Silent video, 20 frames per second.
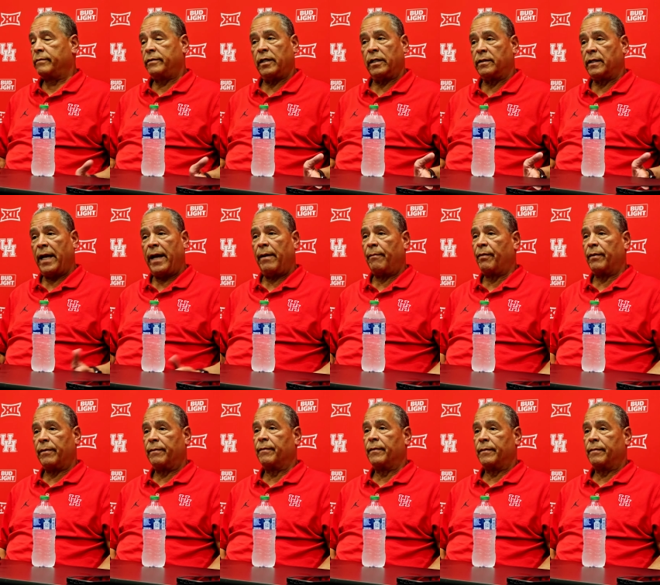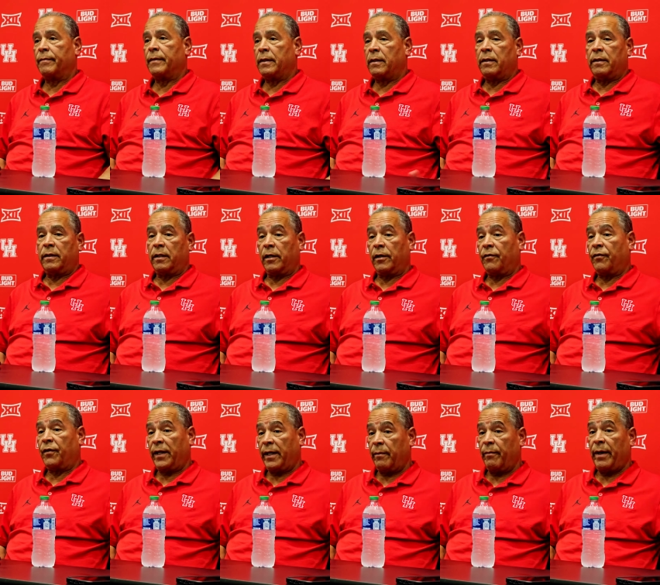Doesn't happen. The
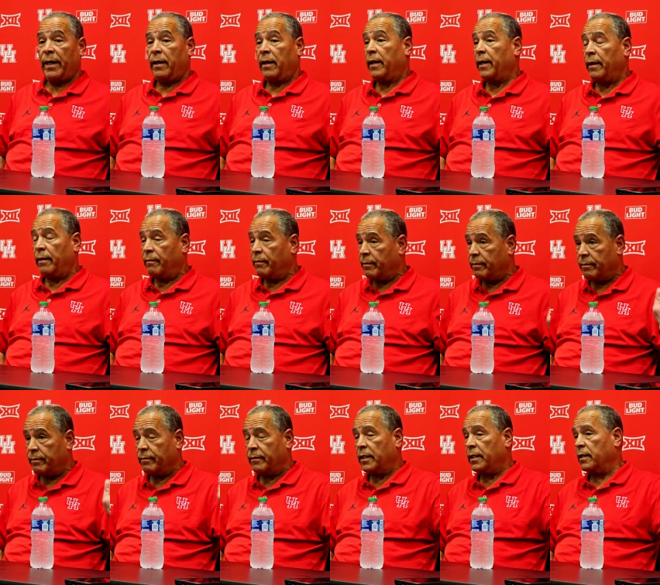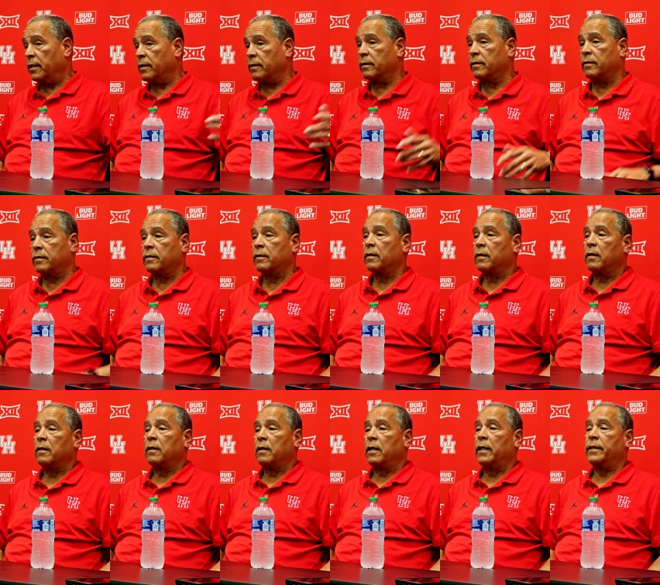good thing about him is
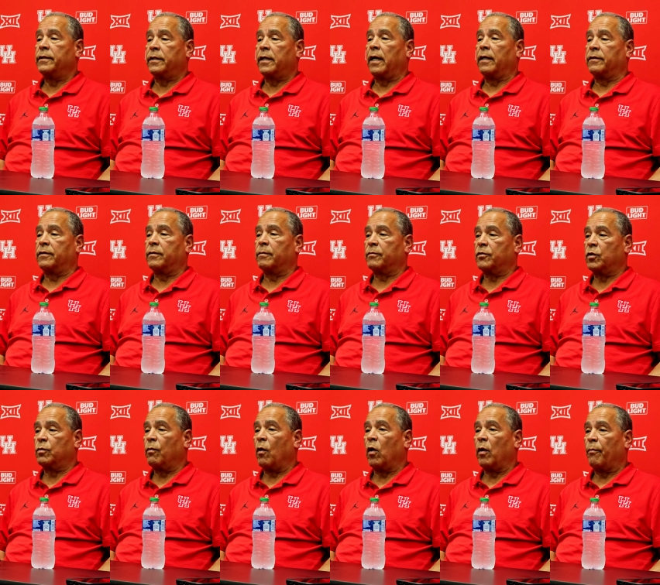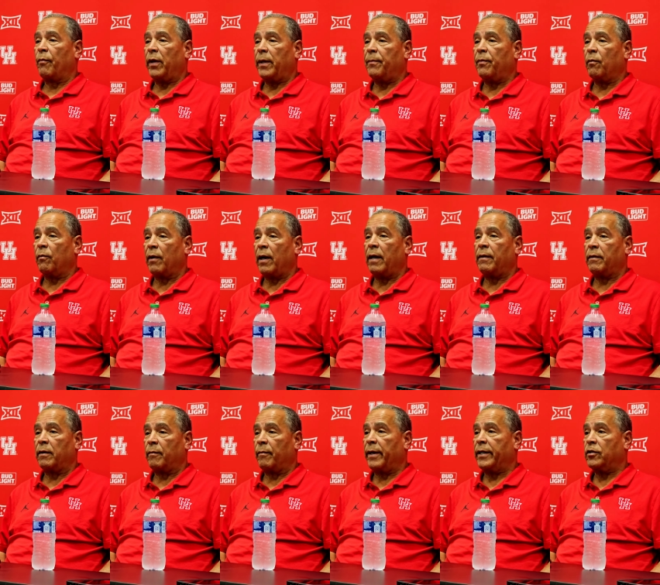he's got some smart people
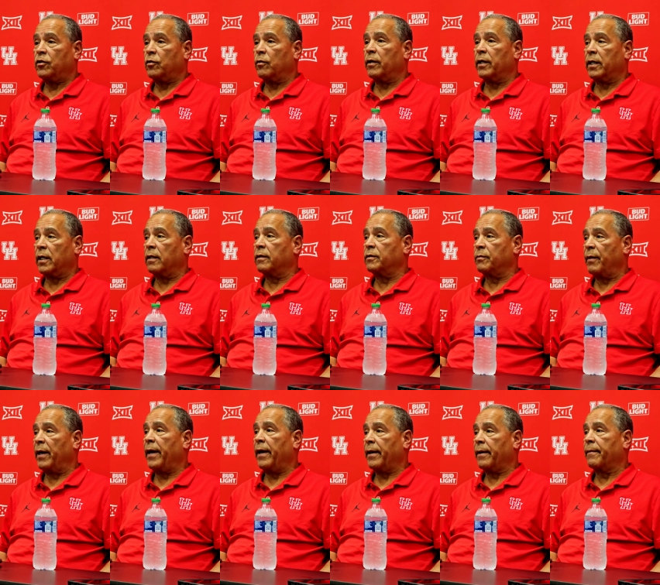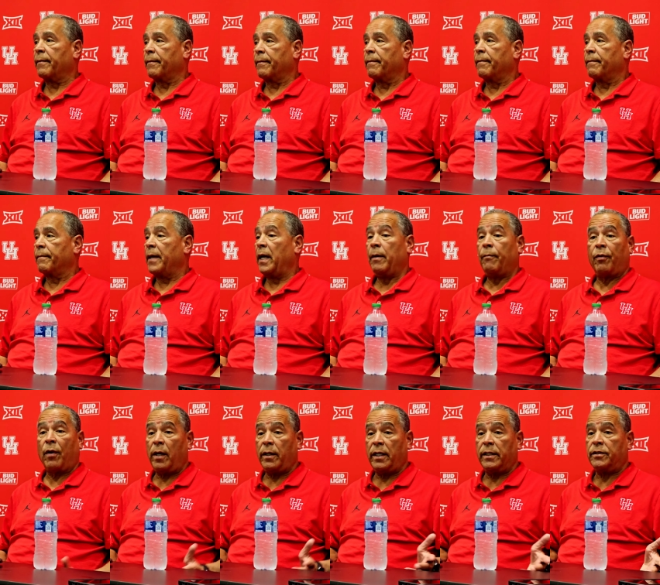around to make sure he comes back. He
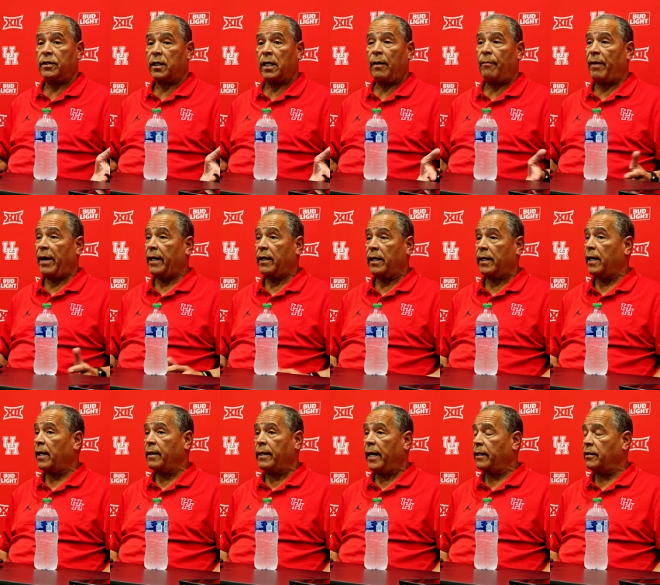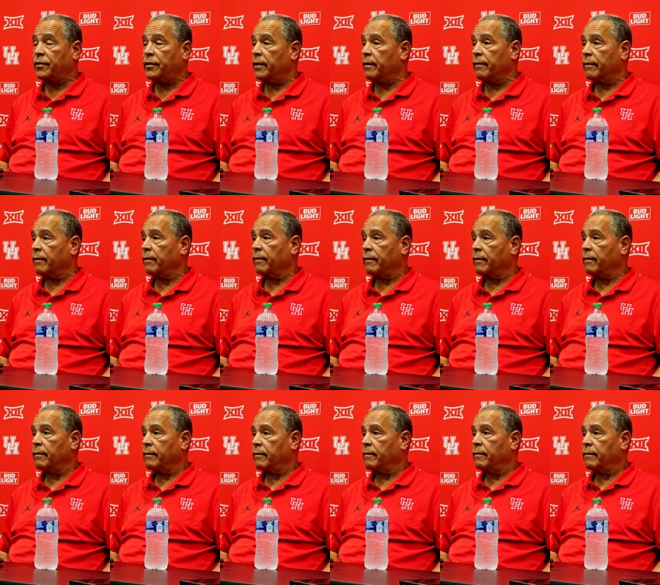probably needs to come back again next year.
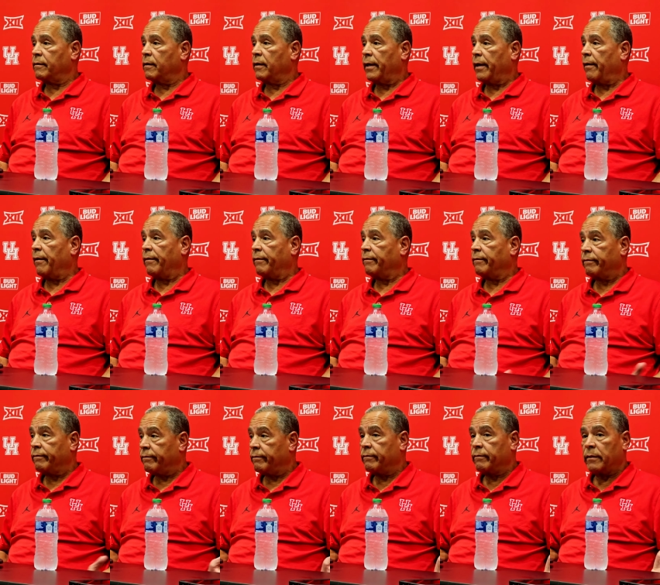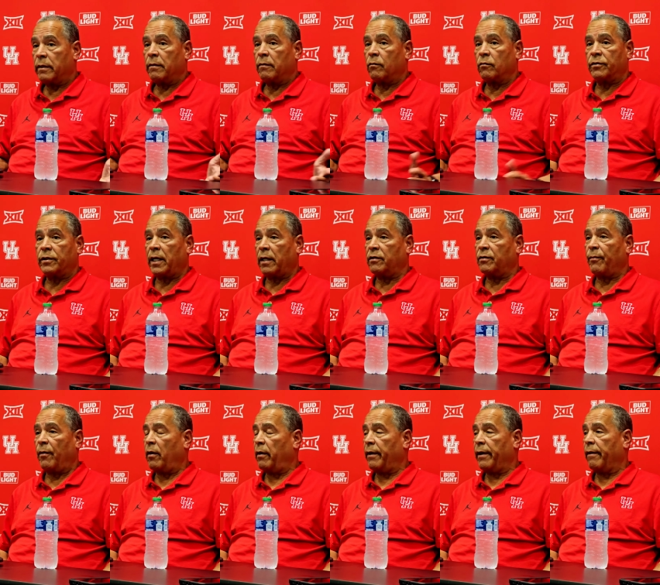You know, we'll see how
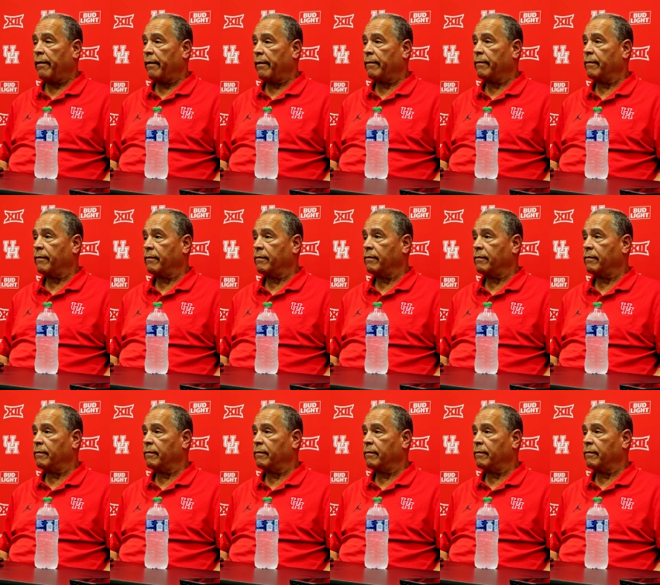smart they are.